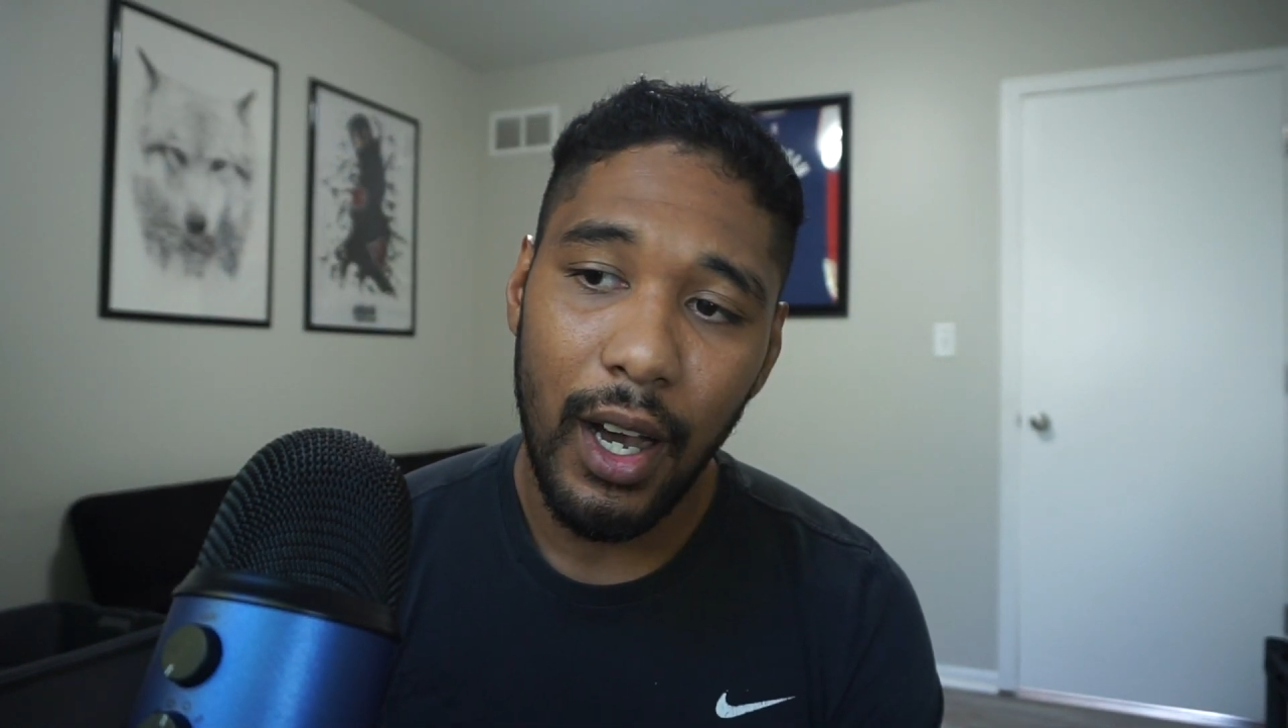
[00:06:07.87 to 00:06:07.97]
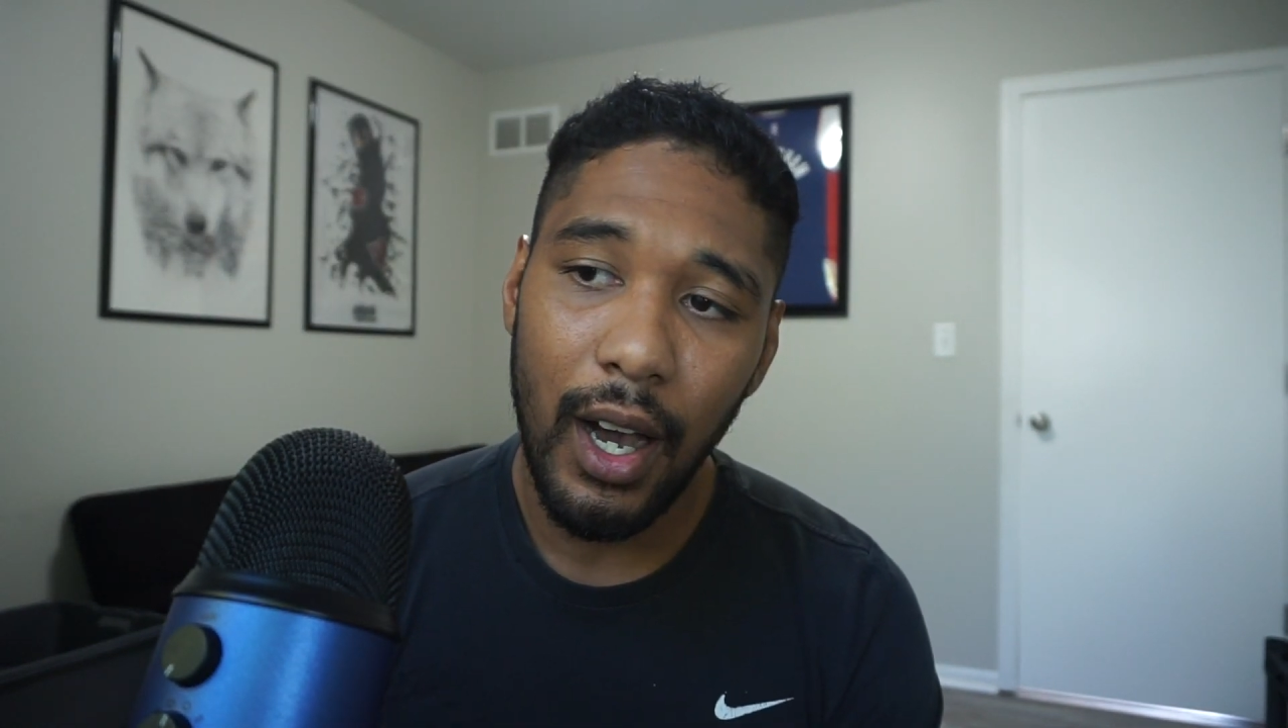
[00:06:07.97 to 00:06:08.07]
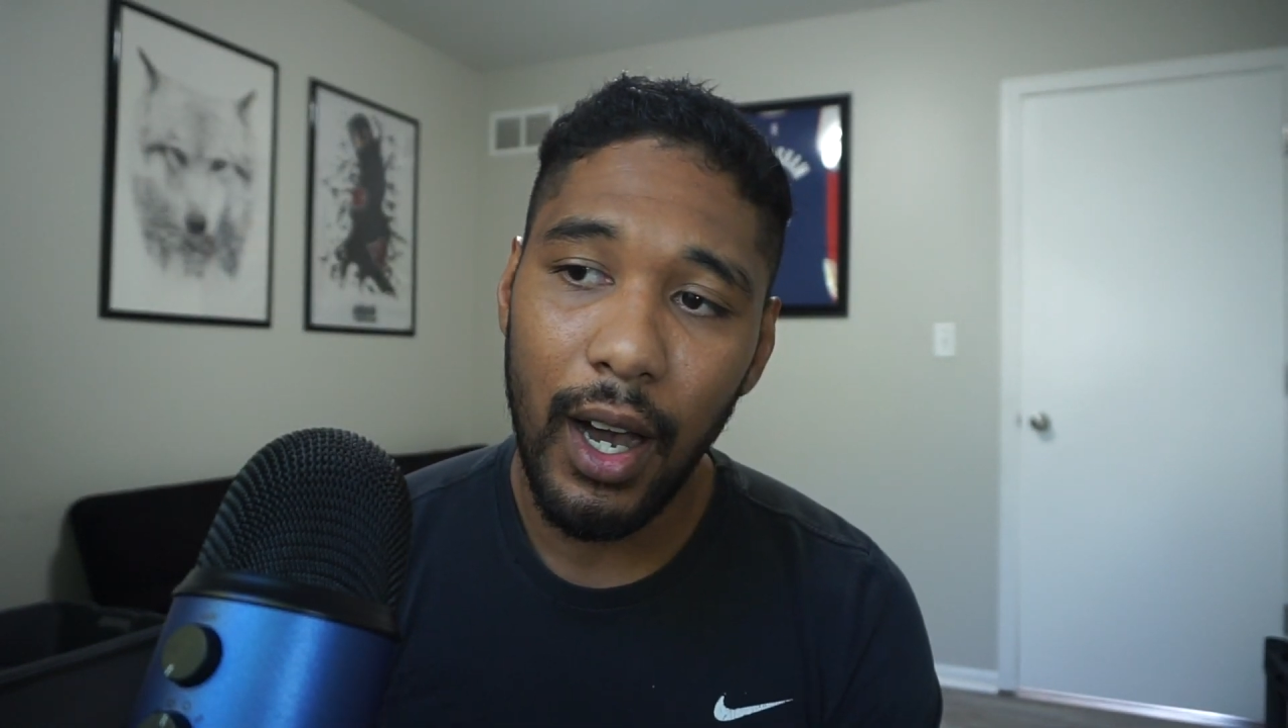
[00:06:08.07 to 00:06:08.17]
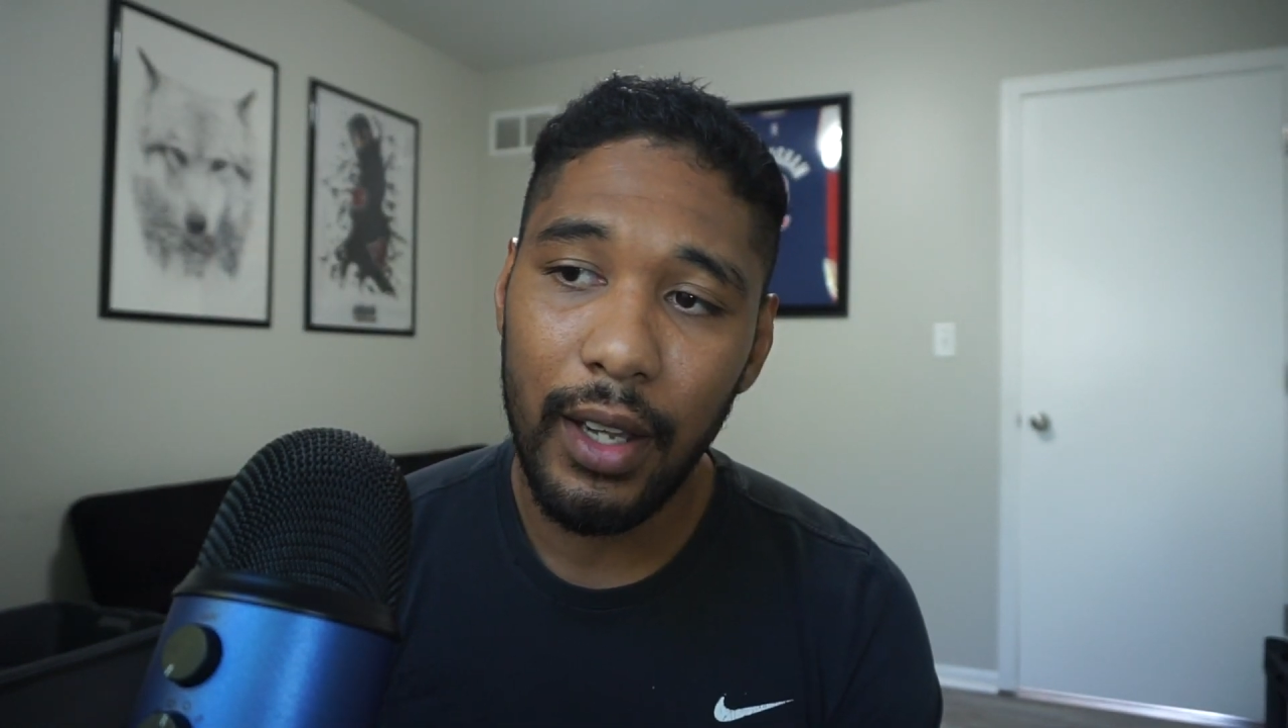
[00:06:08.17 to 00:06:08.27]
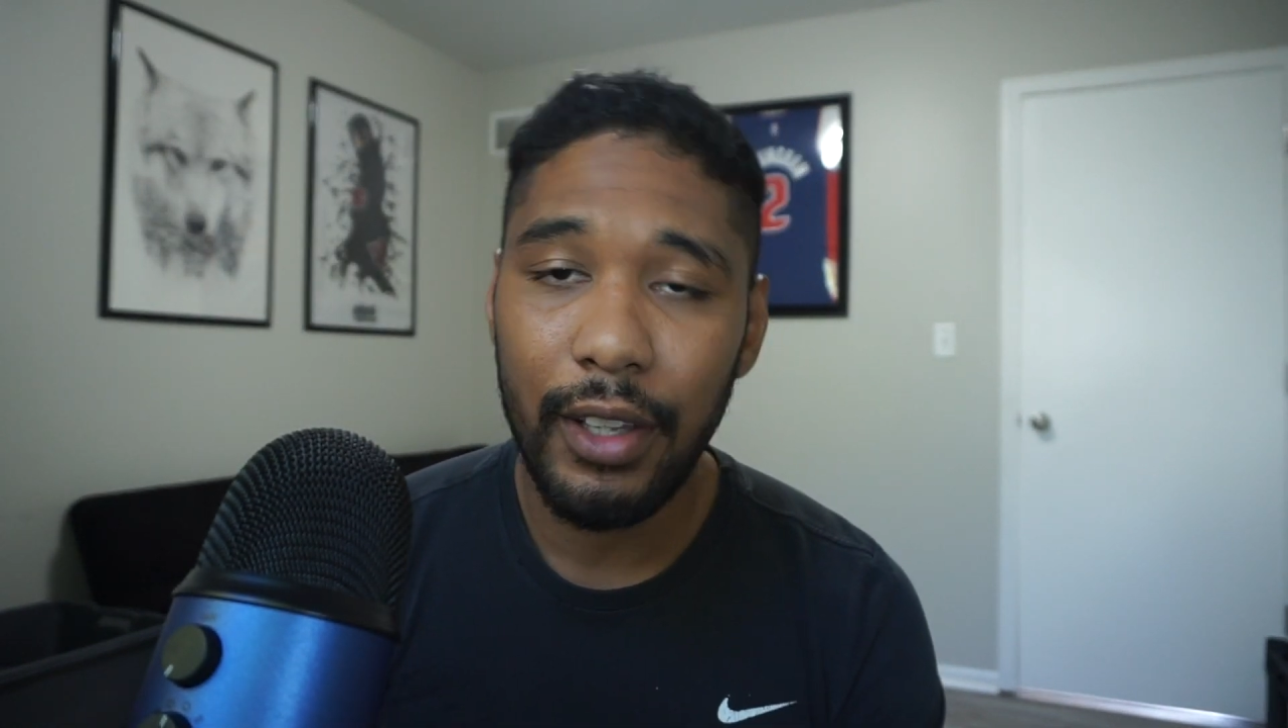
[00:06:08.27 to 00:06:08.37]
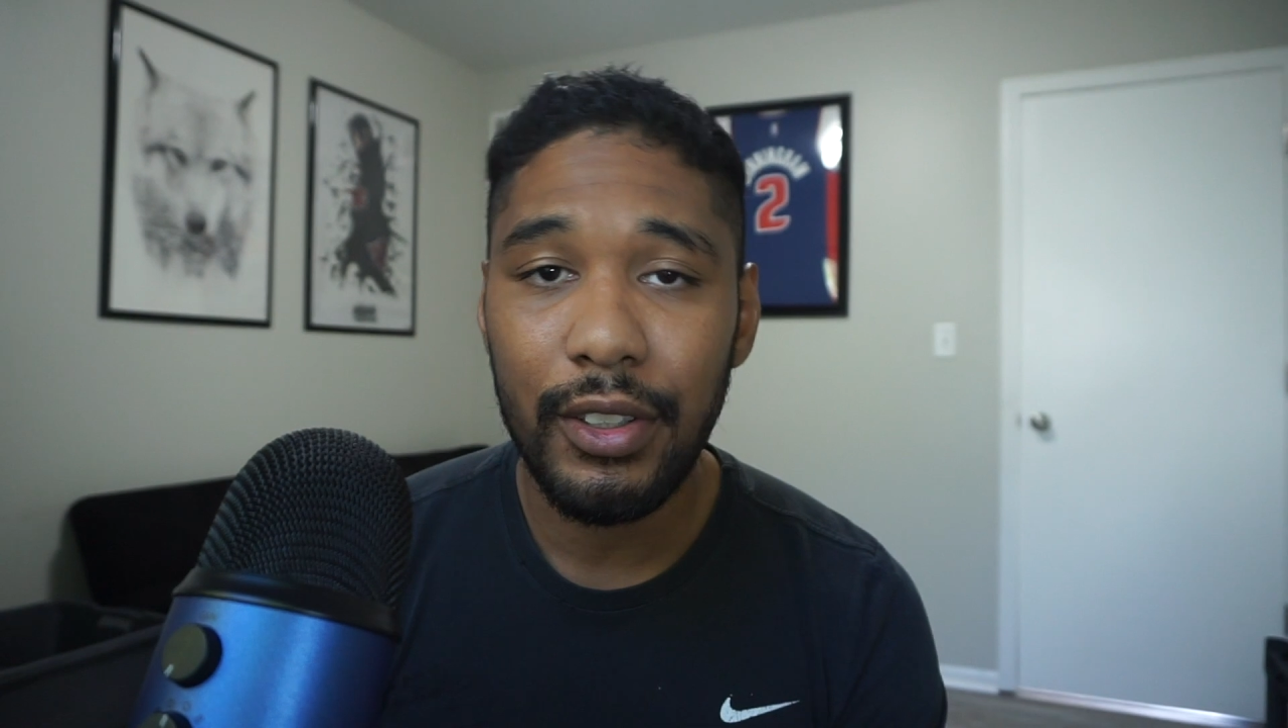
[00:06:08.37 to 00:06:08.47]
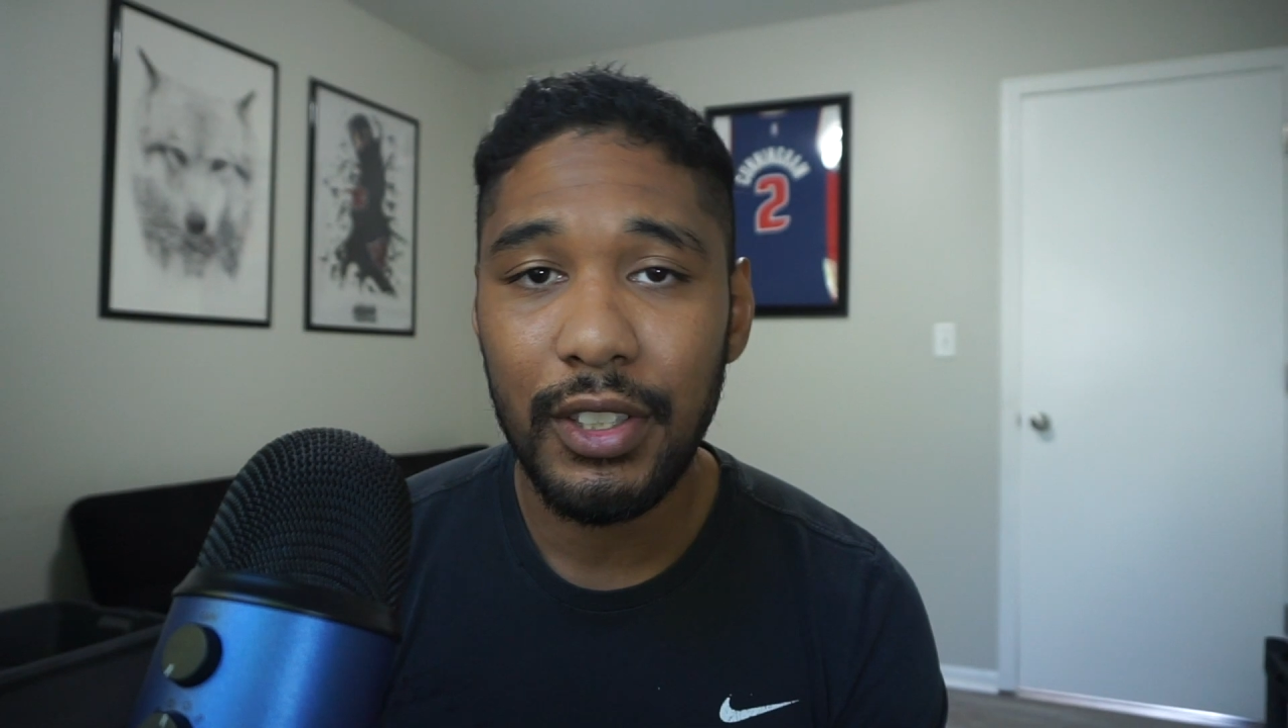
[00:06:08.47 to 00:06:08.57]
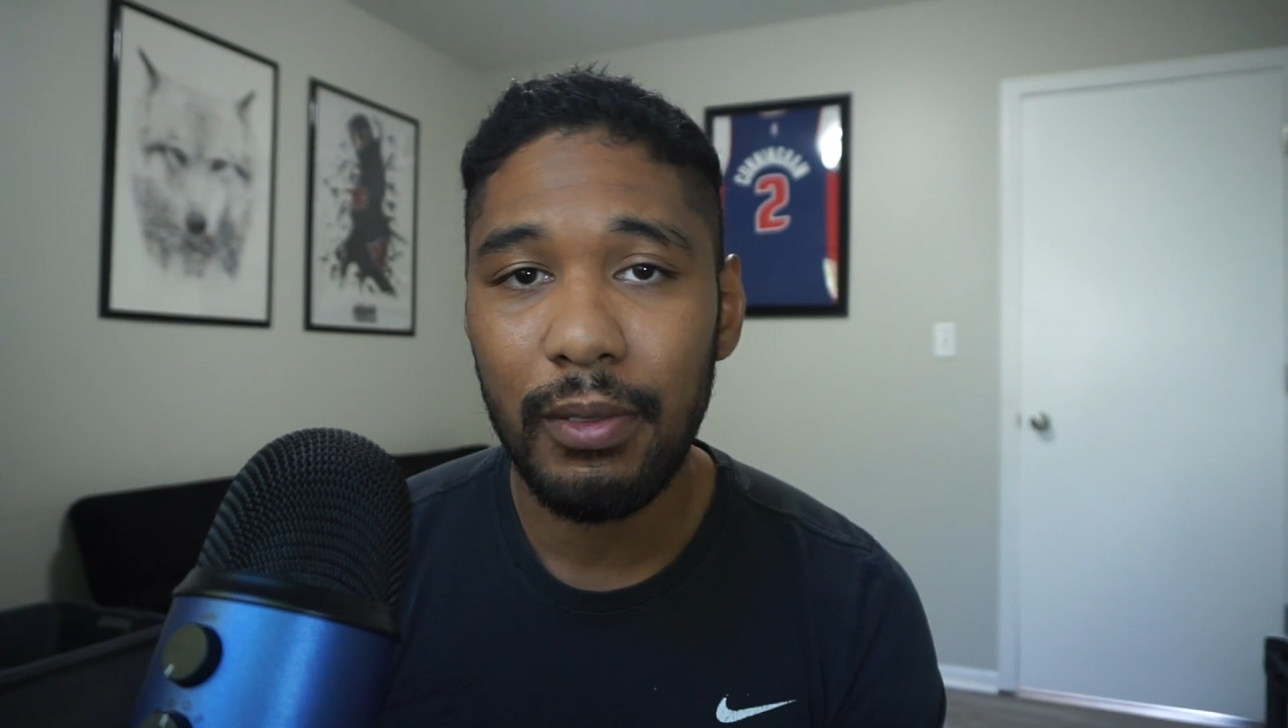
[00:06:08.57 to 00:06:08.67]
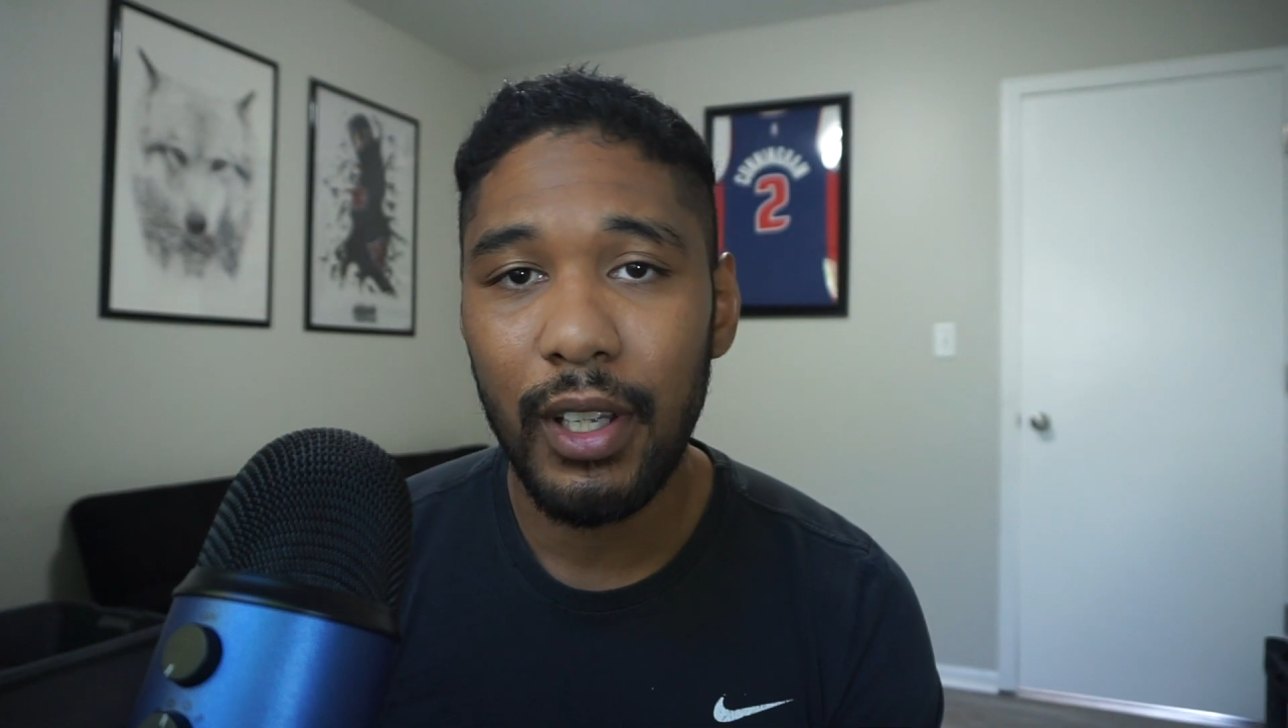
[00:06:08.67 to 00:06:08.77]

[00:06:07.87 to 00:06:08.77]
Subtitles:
another team